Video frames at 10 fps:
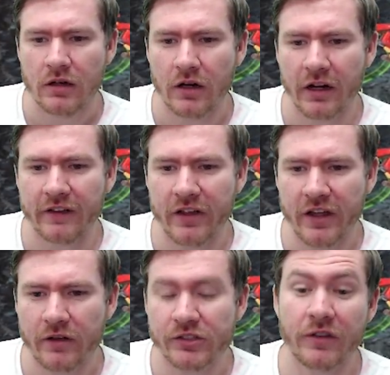All right, there you
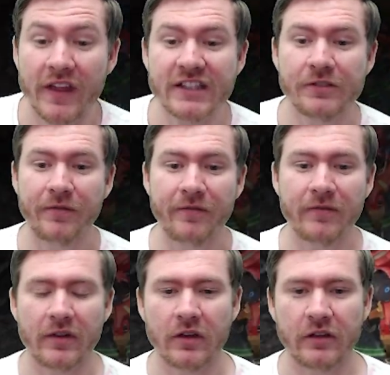go. So that's
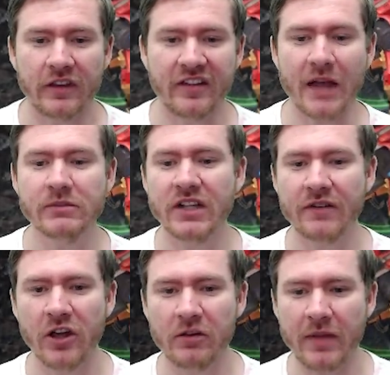the times that
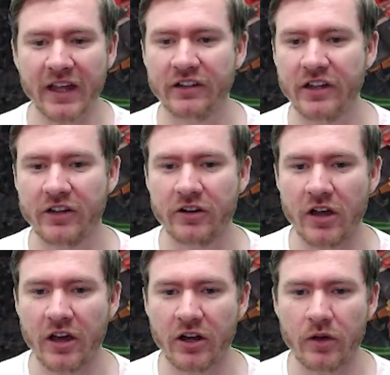I've gone back and done it on
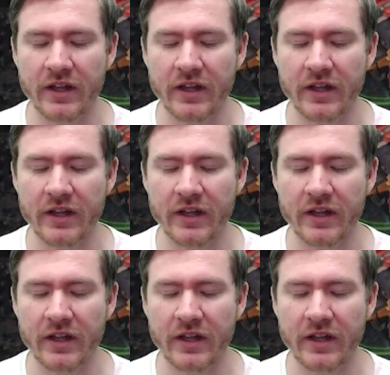auto